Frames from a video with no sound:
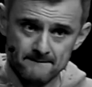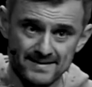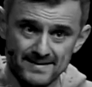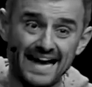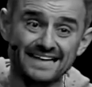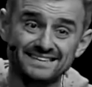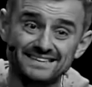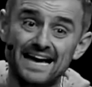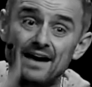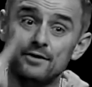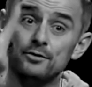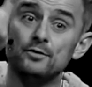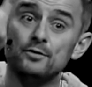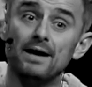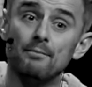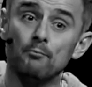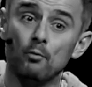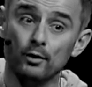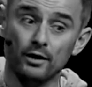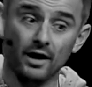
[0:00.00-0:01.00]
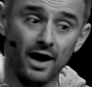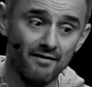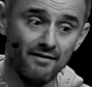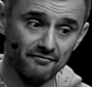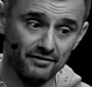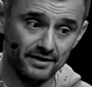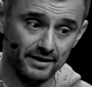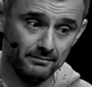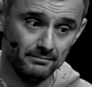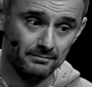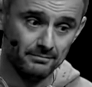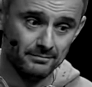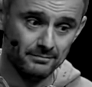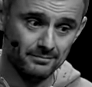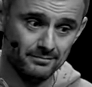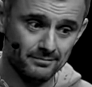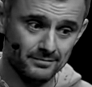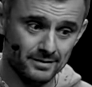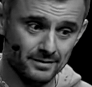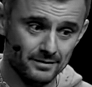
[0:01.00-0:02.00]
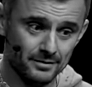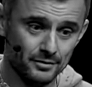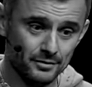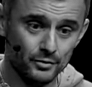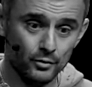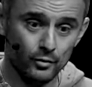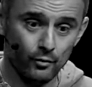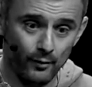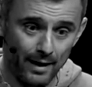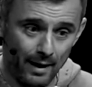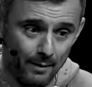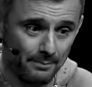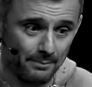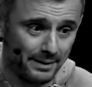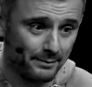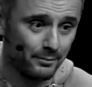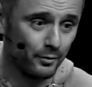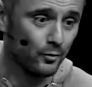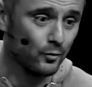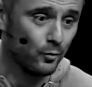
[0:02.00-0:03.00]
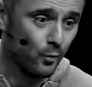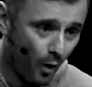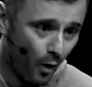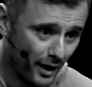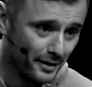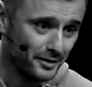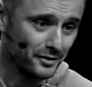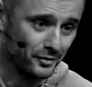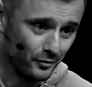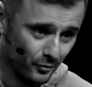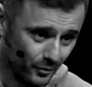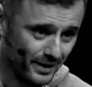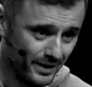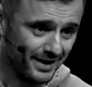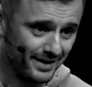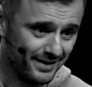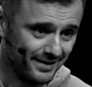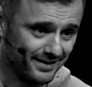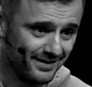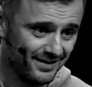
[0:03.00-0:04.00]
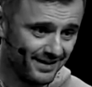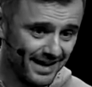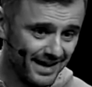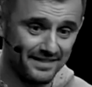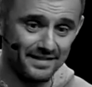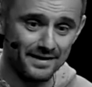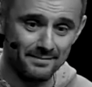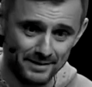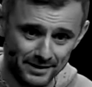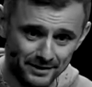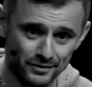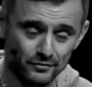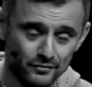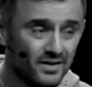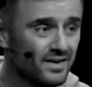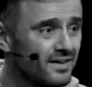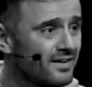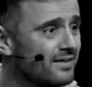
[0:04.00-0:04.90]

That's how you get more confident. You're around people who want you to win and they make you...